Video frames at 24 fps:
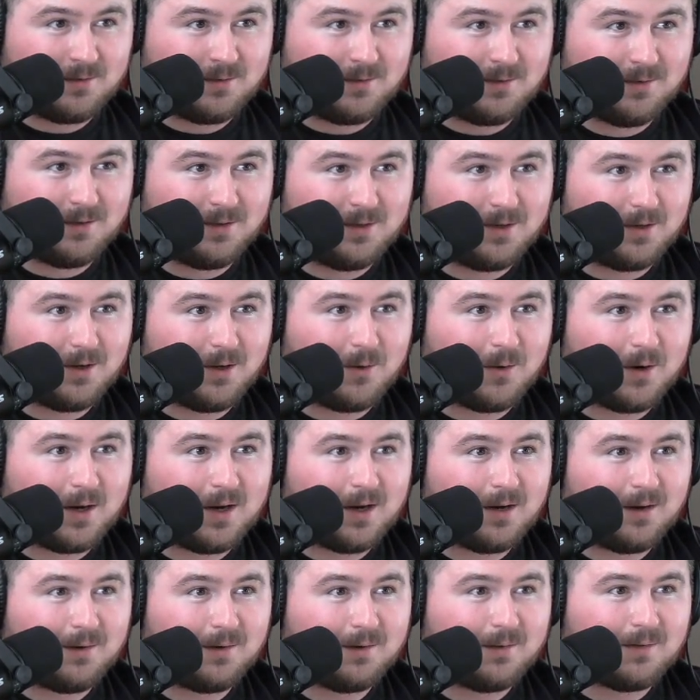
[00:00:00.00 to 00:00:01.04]
Right.
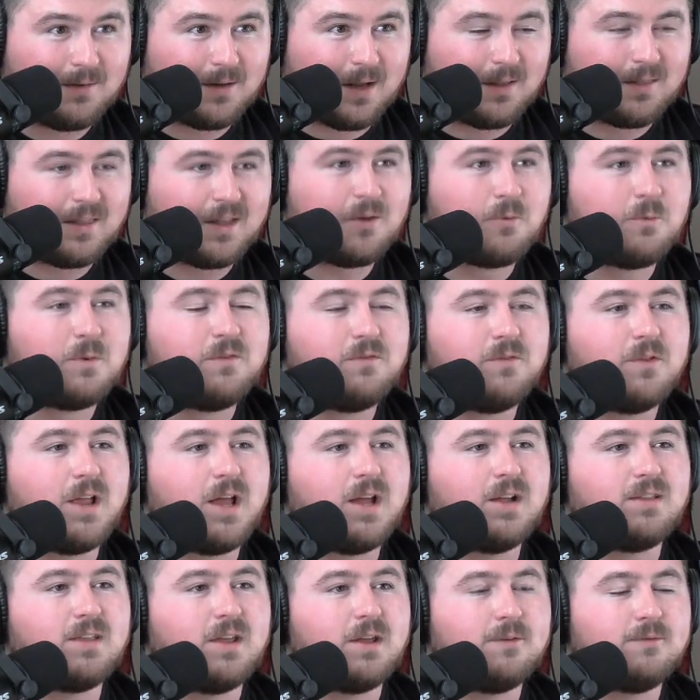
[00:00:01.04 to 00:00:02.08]
And I think we've
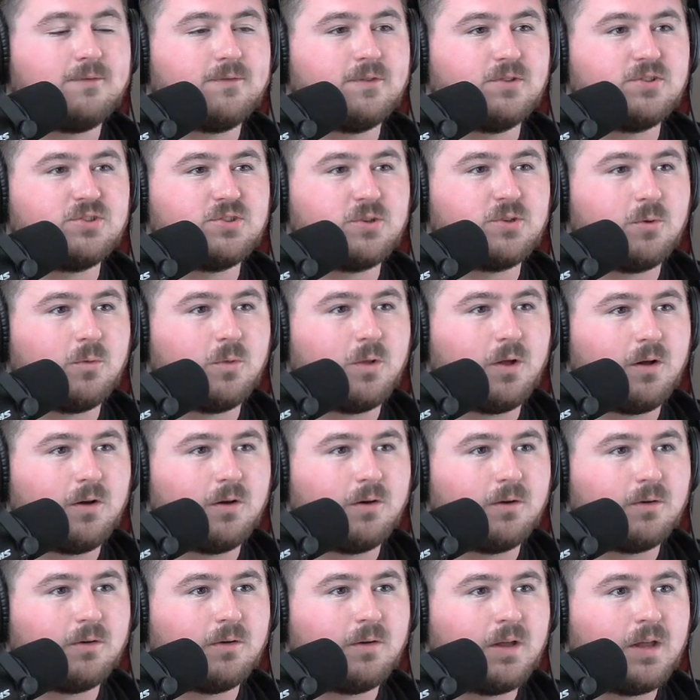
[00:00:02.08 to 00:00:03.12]
lacked that for so
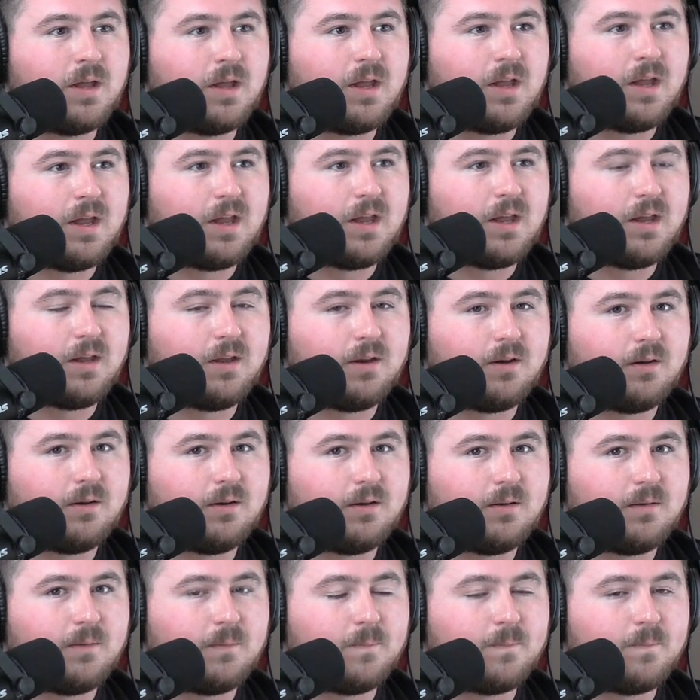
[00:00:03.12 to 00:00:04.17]
long. And
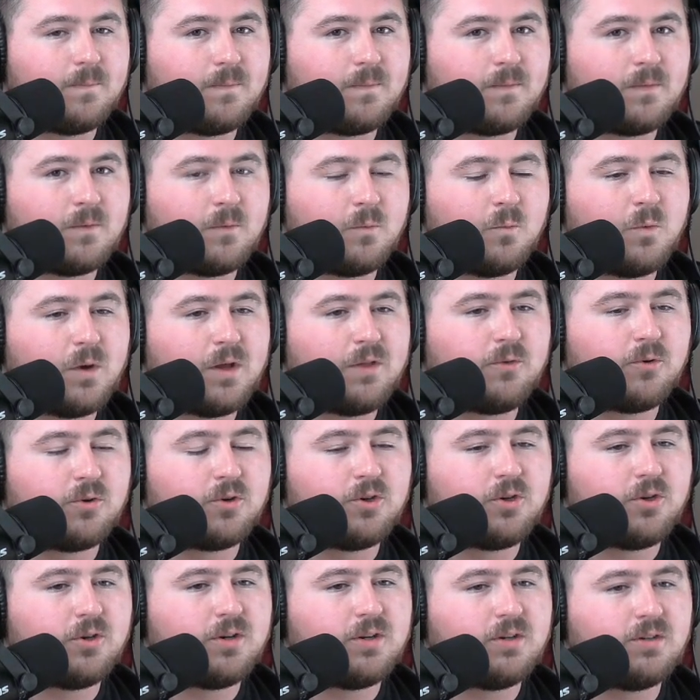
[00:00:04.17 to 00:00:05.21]
whether
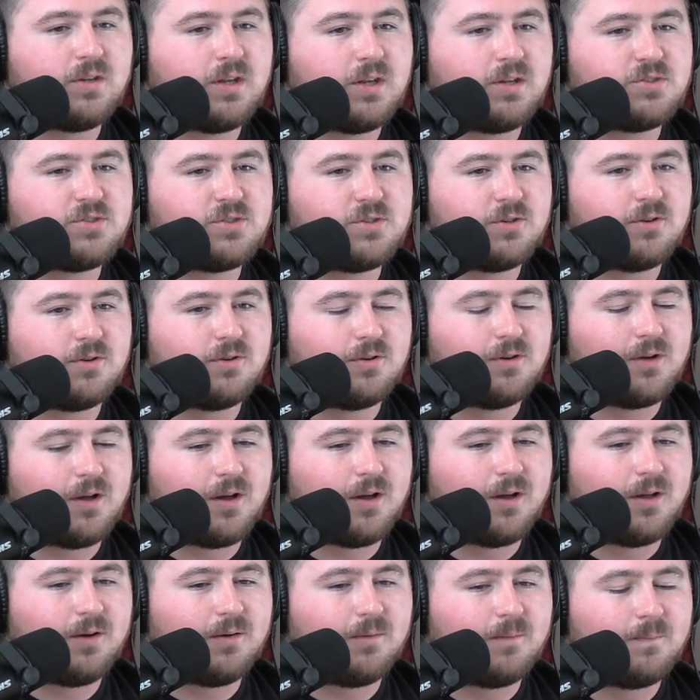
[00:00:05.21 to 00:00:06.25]
good intention or
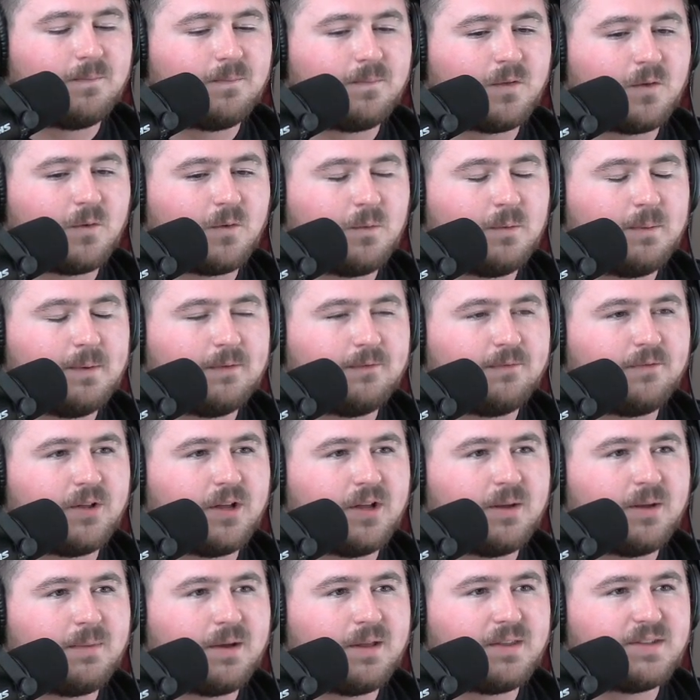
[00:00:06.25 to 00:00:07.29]
not, we've been
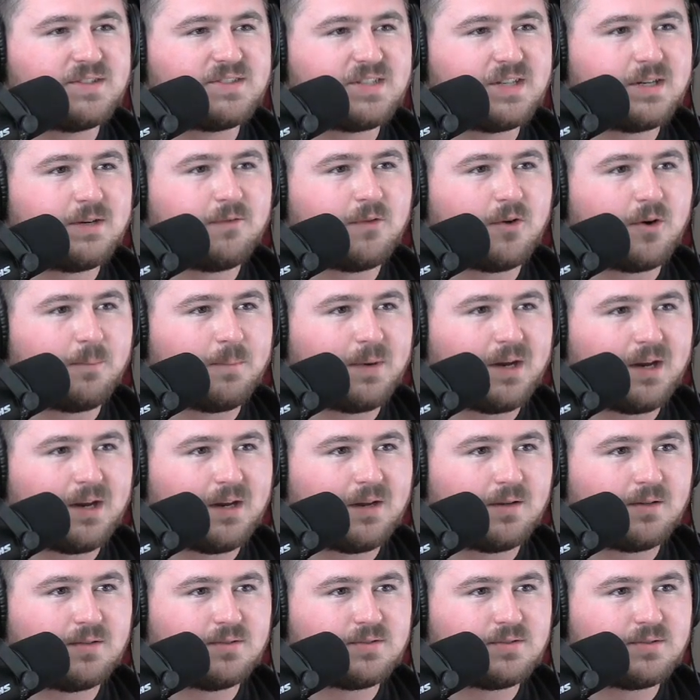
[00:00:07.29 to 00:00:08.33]
flying by the seat of our
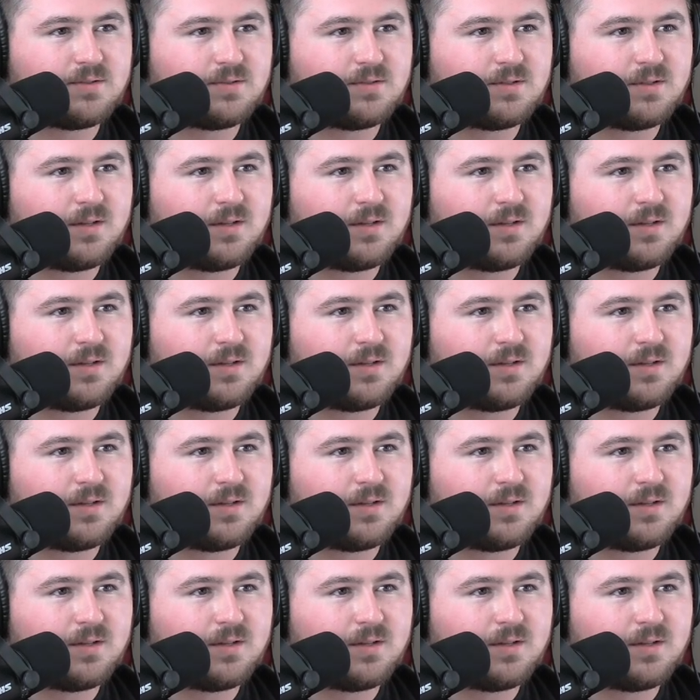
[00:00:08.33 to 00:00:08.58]
pants.